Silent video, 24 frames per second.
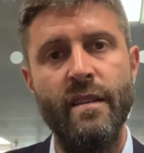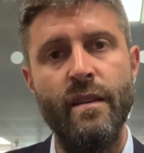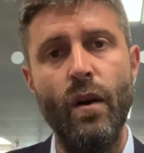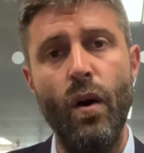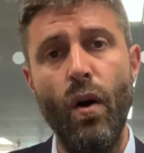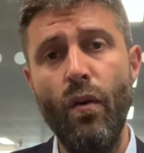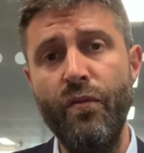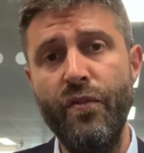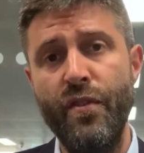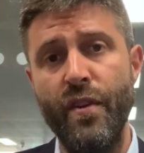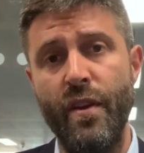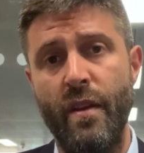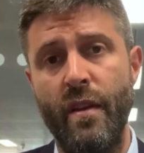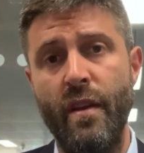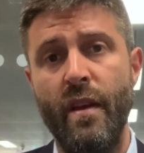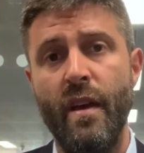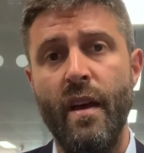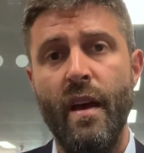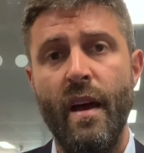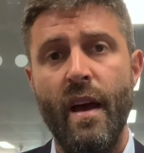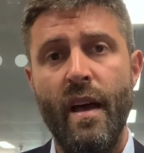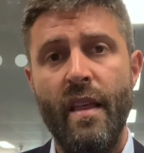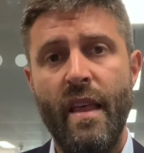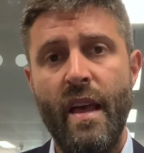And often
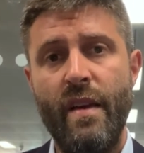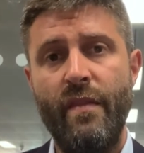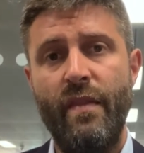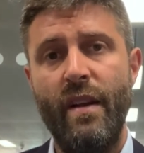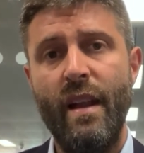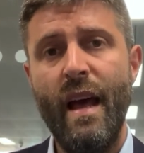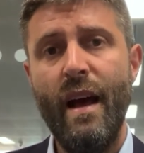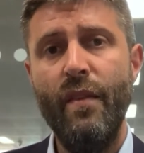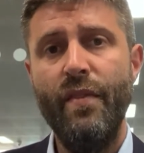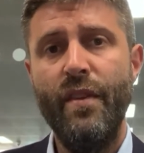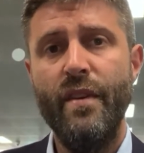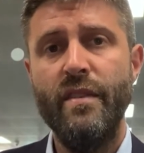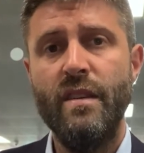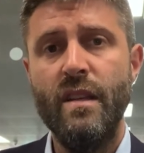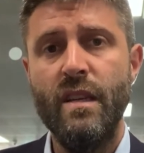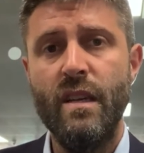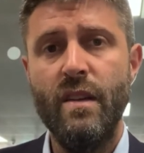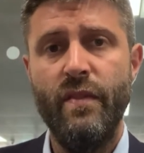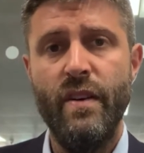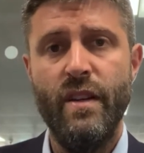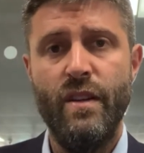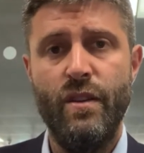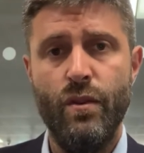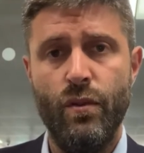they've allowed those
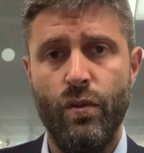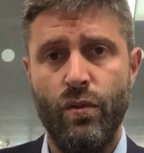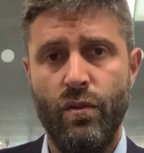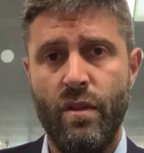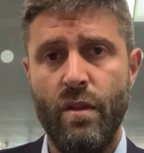individuals